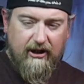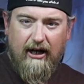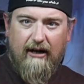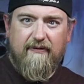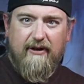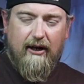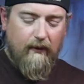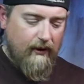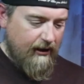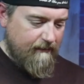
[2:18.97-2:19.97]
coffee I
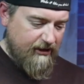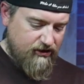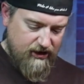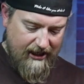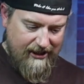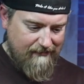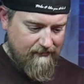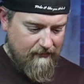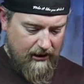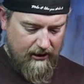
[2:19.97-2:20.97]
want, my giant
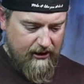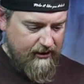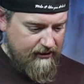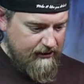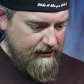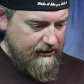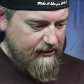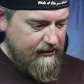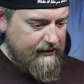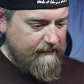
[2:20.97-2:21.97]
mug
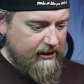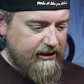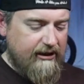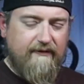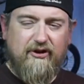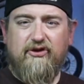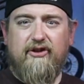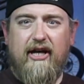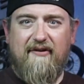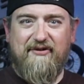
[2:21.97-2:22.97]
that many of you
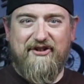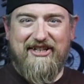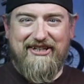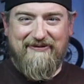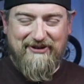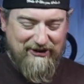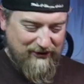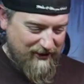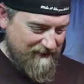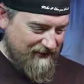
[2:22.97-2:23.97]
have seen if you
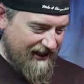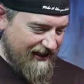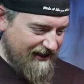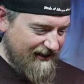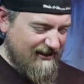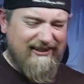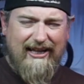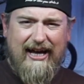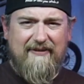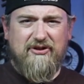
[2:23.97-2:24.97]
join my
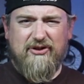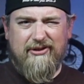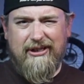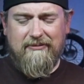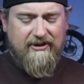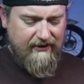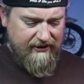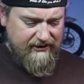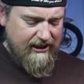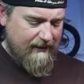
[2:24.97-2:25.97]
live streams. I've
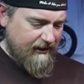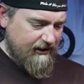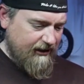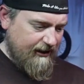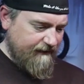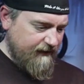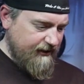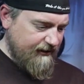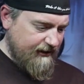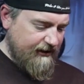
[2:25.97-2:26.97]
always got my
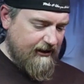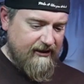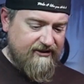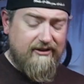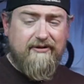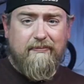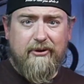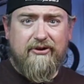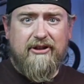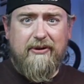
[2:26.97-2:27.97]
coffee, unless it's
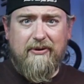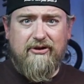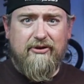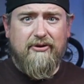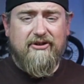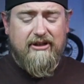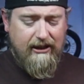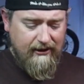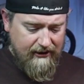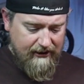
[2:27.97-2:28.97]
brewski with
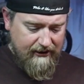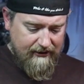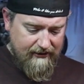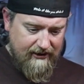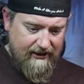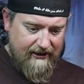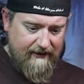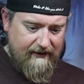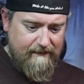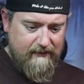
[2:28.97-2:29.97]
drewski, then
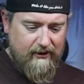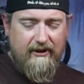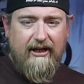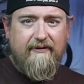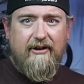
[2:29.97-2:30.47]
I don't have